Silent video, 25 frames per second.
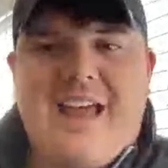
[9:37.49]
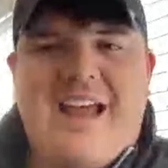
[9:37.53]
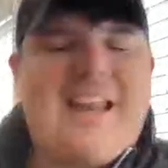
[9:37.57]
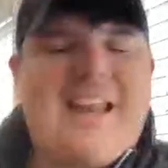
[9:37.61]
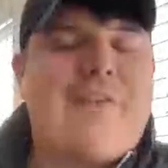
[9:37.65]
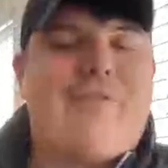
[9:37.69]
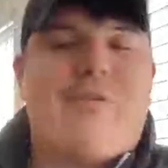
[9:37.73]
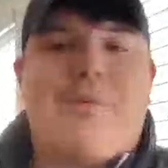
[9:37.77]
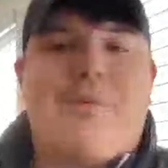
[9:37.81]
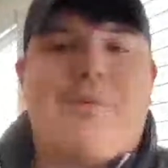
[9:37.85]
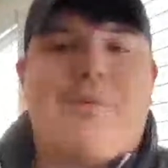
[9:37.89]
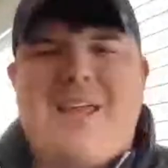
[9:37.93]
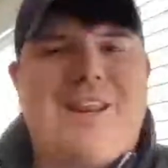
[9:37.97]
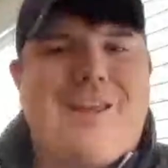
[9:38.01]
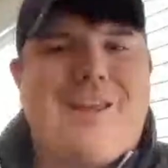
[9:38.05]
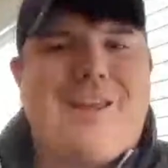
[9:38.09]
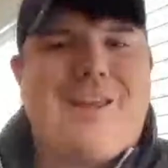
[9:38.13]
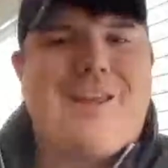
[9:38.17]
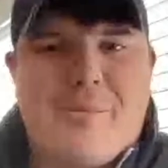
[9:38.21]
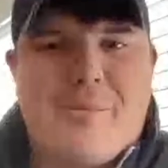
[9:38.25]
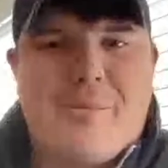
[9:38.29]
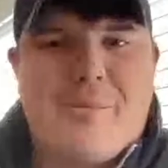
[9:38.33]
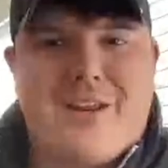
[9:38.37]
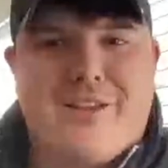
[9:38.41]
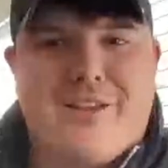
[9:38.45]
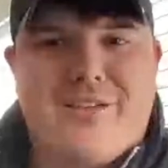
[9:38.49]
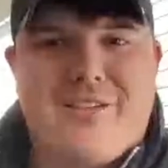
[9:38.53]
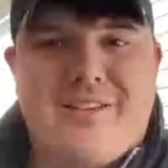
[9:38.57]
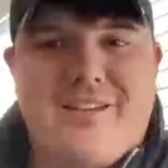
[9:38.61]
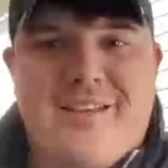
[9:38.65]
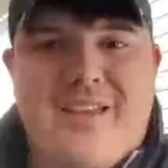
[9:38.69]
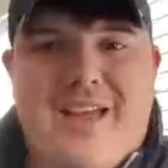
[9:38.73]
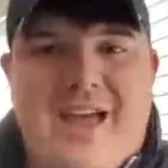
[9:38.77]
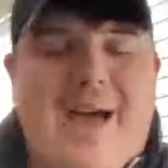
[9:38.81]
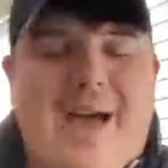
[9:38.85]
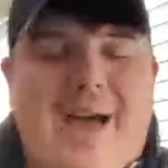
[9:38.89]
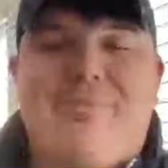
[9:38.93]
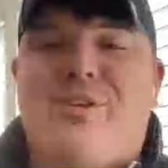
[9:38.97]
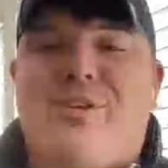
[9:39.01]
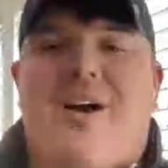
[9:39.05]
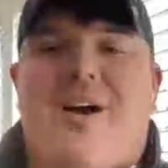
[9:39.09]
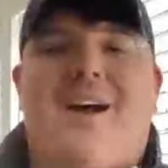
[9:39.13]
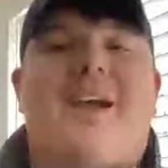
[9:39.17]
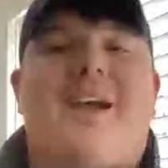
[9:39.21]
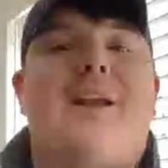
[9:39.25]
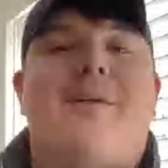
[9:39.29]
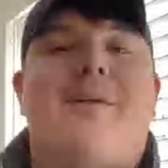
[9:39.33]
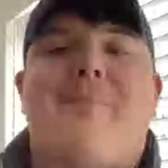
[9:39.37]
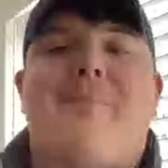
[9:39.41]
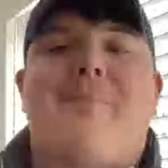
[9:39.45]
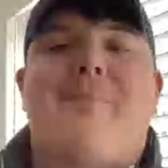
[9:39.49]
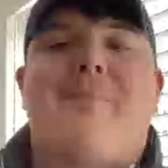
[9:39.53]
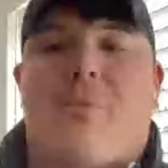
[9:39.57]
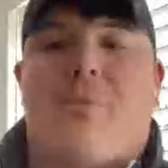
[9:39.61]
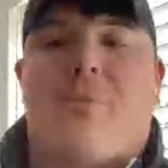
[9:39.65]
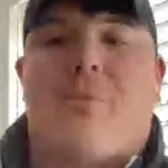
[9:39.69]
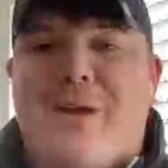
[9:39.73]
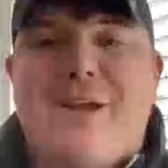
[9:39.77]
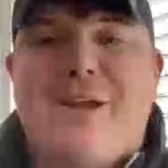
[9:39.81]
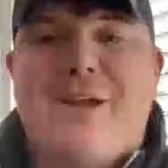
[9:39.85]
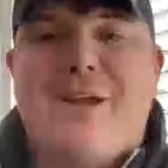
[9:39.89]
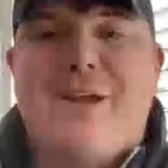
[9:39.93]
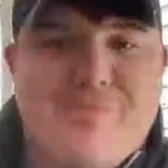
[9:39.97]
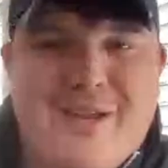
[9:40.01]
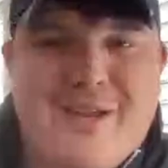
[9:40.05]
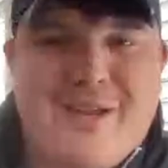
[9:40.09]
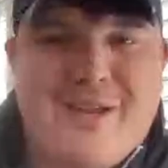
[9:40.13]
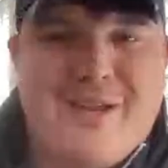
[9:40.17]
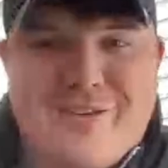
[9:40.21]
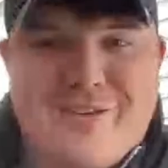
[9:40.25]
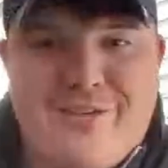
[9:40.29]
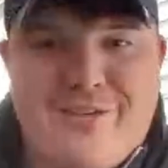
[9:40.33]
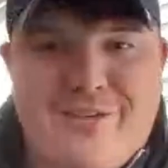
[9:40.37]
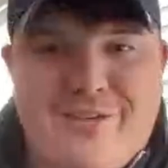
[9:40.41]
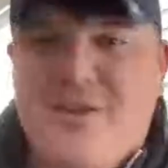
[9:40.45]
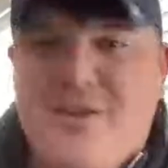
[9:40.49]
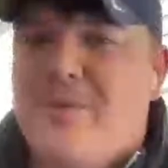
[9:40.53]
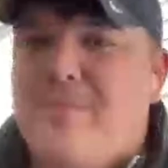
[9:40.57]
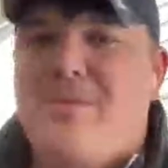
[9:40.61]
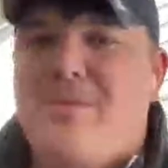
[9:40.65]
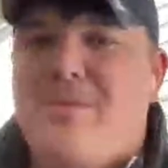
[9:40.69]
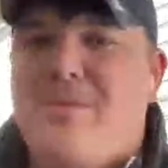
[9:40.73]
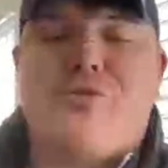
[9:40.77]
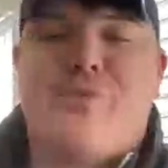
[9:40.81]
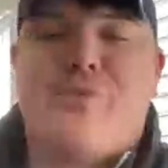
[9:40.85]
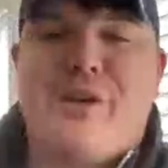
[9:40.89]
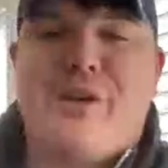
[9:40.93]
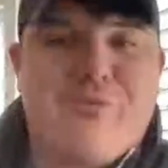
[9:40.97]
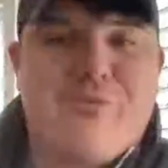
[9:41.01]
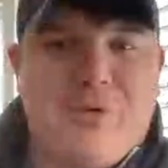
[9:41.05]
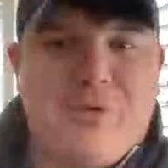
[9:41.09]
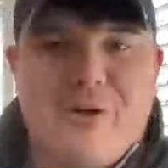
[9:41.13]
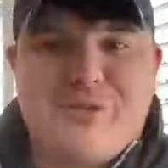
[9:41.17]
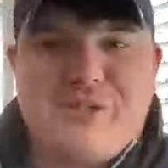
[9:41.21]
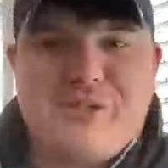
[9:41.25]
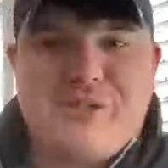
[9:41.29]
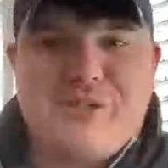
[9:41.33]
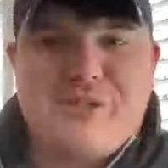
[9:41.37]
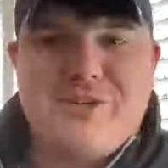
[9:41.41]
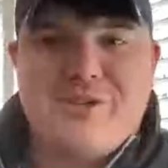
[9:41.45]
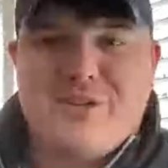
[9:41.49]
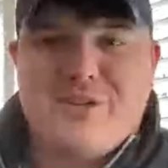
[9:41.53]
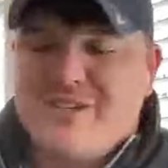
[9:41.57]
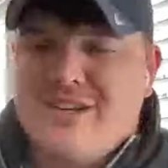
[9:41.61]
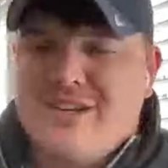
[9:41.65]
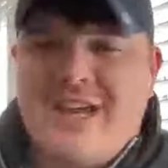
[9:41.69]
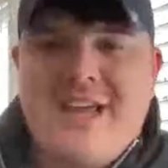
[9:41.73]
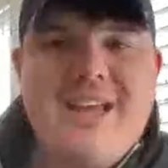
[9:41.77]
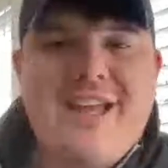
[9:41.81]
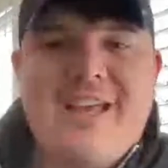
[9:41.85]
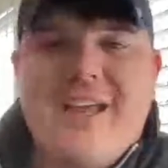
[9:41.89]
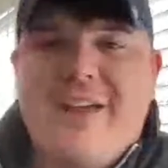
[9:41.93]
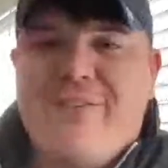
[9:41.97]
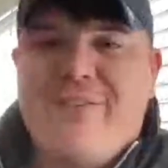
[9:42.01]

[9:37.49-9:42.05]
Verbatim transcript: not even meaningful minutes, I'm talking about bridge minutes between rotations.